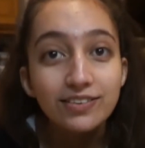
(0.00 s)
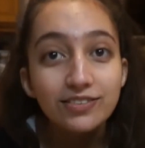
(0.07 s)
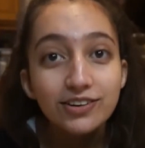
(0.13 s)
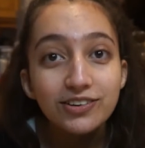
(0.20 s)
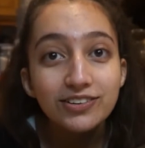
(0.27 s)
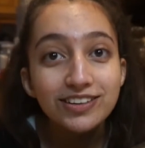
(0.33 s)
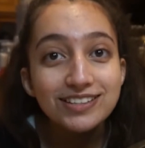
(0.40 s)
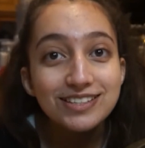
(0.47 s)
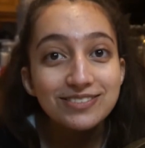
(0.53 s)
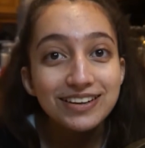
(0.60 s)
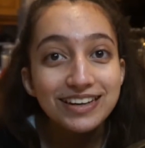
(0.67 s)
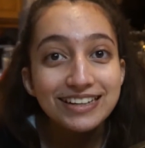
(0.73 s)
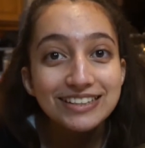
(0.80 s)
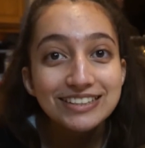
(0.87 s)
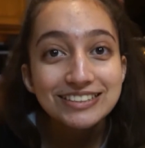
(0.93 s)
you don't like
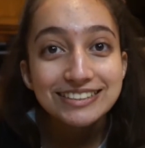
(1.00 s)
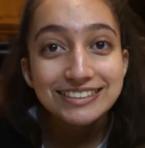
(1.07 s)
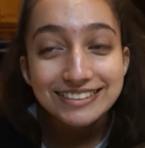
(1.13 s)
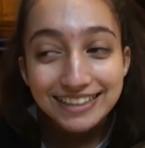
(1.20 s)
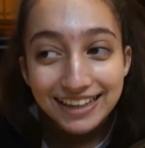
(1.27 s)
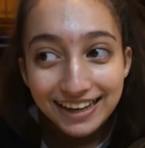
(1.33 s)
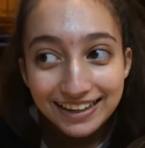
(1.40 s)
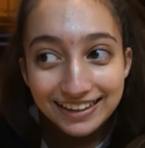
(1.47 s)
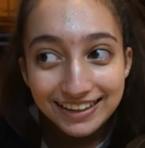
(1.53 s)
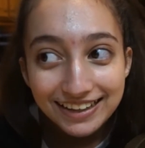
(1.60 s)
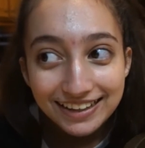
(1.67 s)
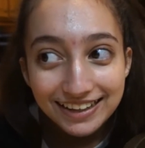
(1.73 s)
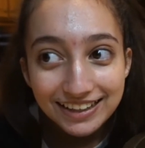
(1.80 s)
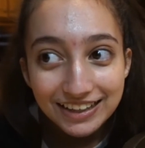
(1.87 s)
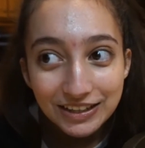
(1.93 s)
tomato,
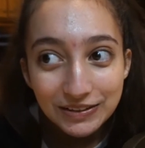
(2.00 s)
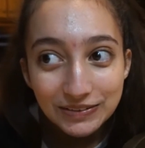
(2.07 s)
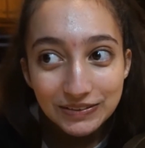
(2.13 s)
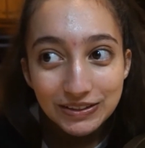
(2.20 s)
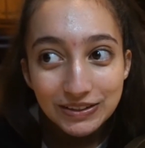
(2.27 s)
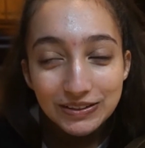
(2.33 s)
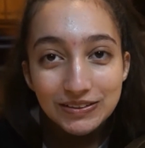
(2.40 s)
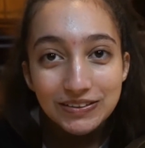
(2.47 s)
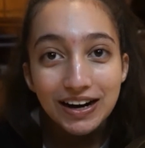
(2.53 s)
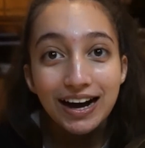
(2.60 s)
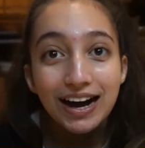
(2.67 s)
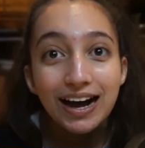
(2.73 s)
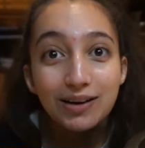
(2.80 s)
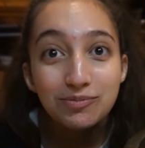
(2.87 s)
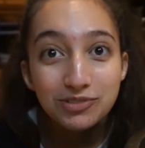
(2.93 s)
aka cocoa,
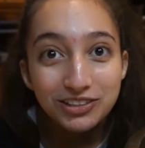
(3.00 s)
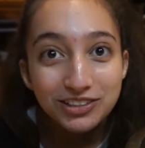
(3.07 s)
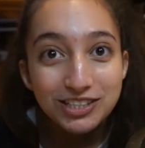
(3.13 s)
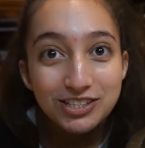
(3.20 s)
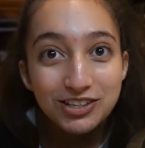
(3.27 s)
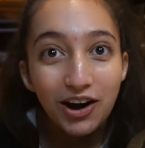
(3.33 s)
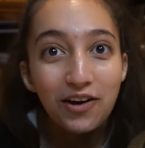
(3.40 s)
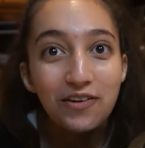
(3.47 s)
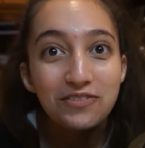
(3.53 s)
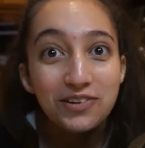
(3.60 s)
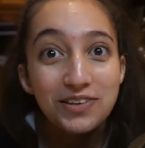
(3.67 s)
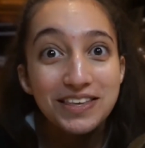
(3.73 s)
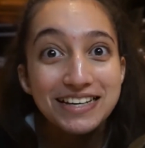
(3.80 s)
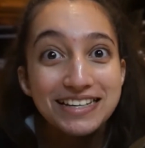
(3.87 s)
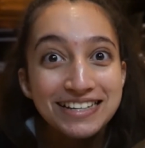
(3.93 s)
I'm really sorry for this.